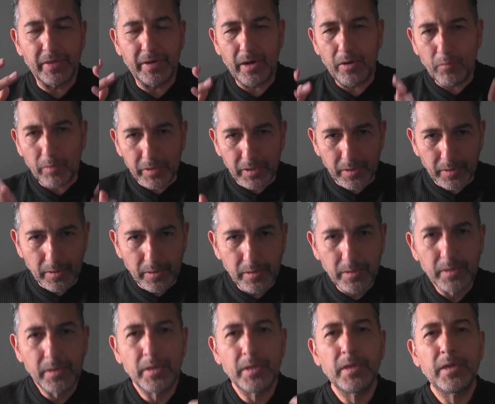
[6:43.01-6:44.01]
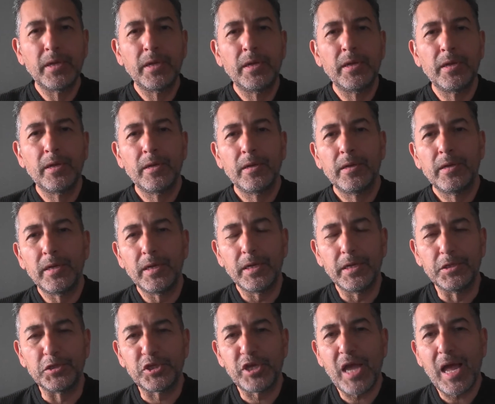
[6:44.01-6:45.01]
that I want to,
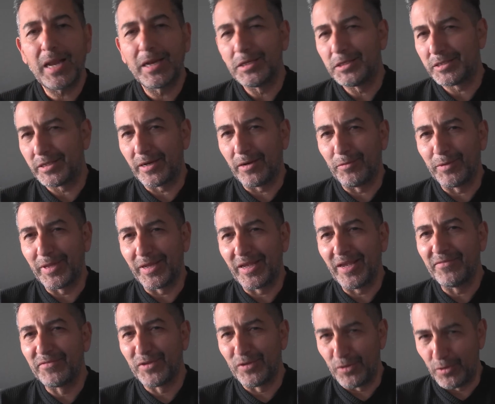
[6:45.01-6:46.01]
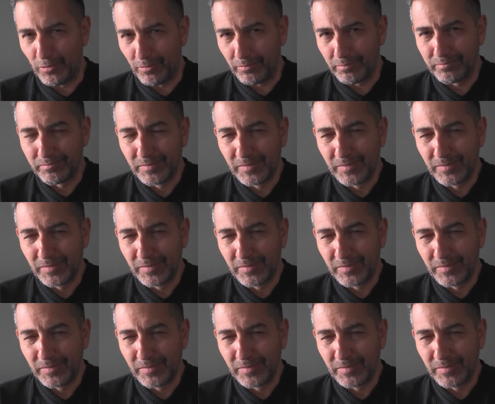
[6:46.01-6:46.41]
and challenge that I want to give to you.